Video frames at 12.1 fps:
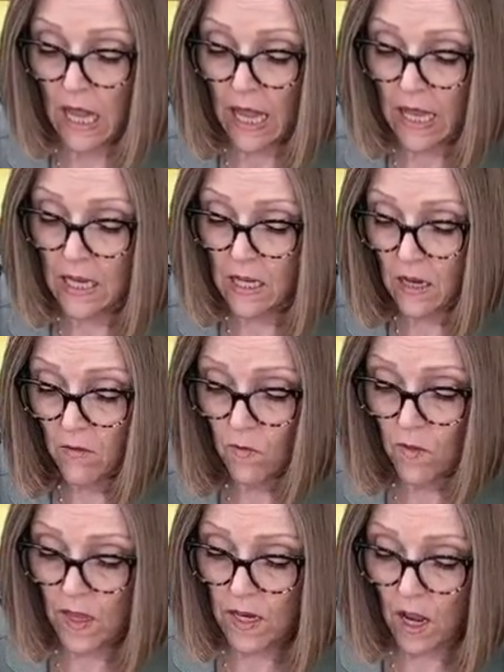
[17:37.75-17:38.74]
And
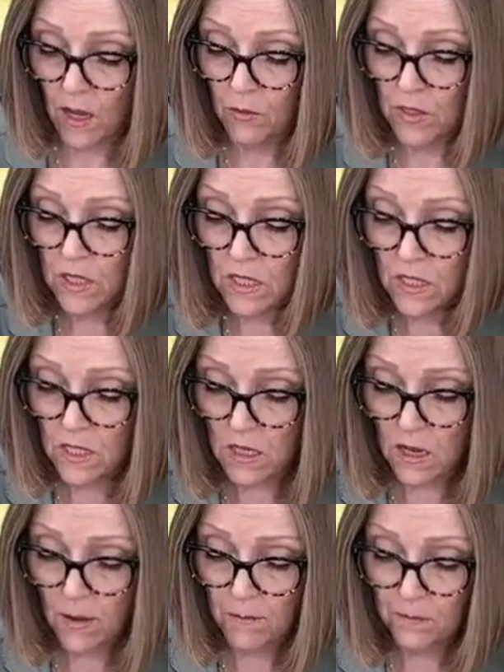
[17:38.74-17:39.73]
then I was in
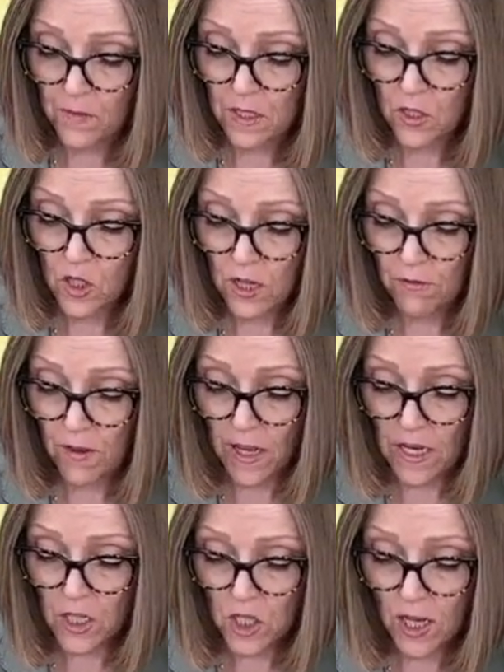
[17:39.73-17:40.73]
Chef
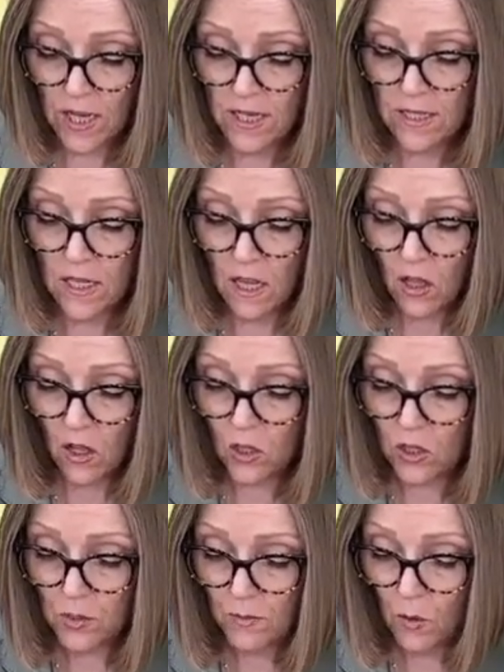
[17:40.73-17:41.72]
AJ's
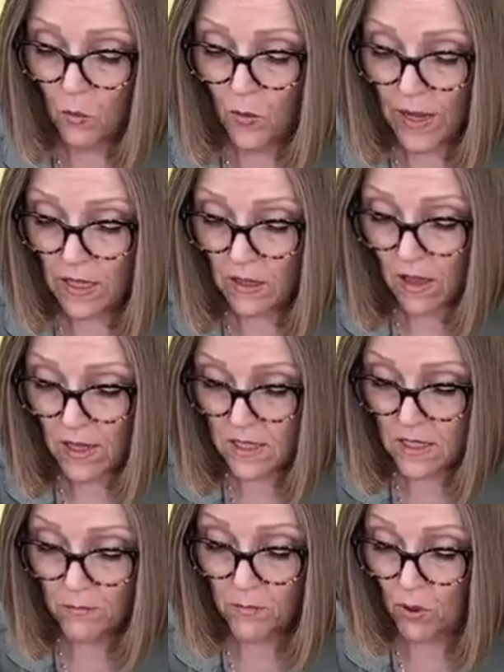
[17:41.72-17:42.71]
Ultimate Weight
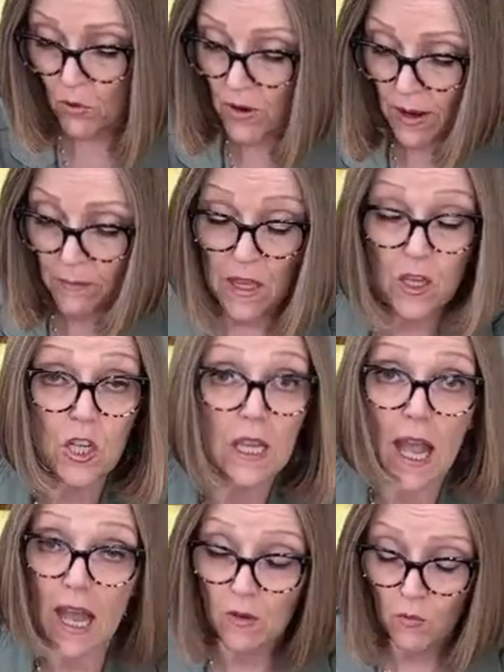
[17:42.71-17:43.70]
Loss program that she
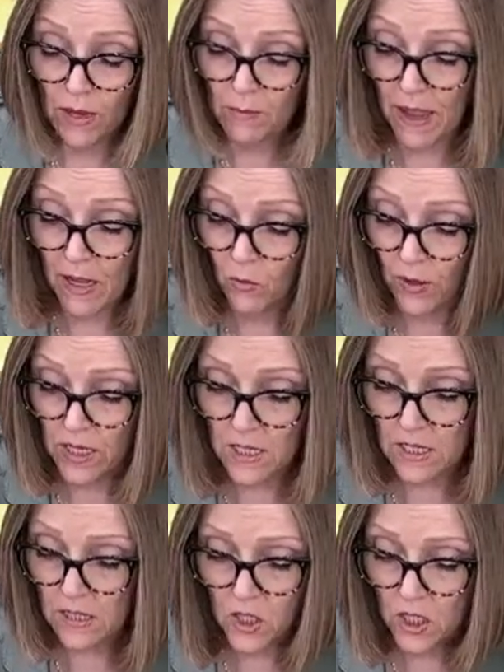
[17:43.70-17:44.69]
had way back
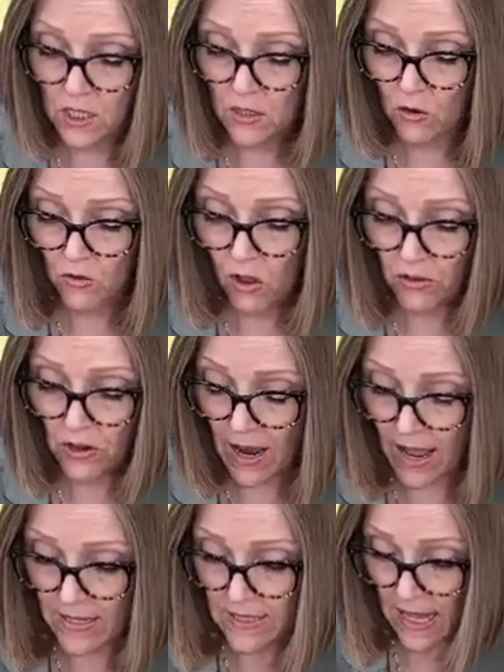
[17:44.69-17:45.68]
when. She no longer
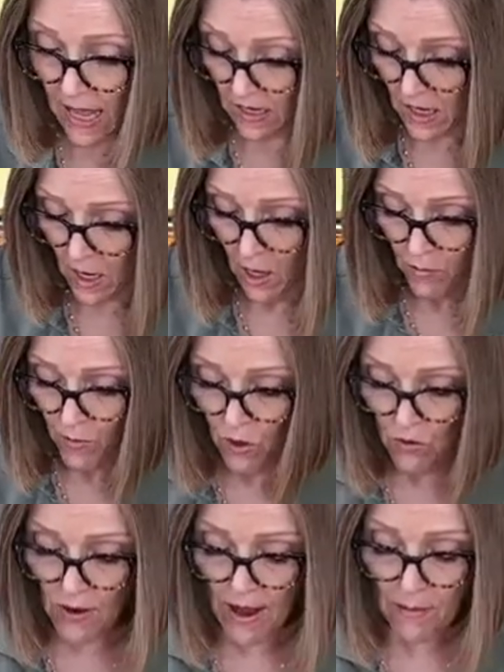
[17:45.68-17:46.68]
has that
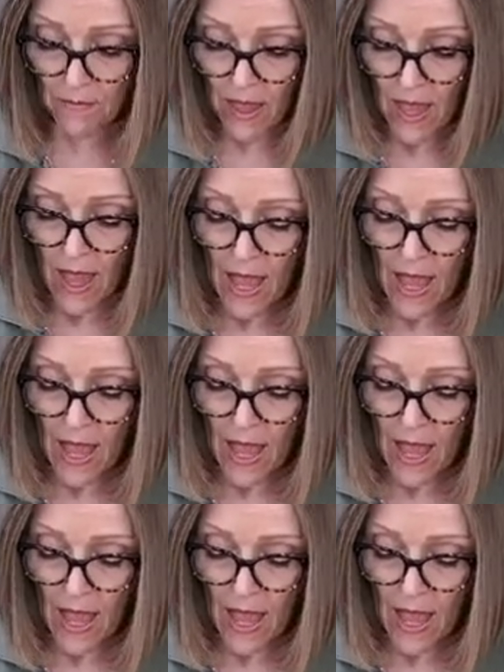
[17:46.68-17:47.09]
program.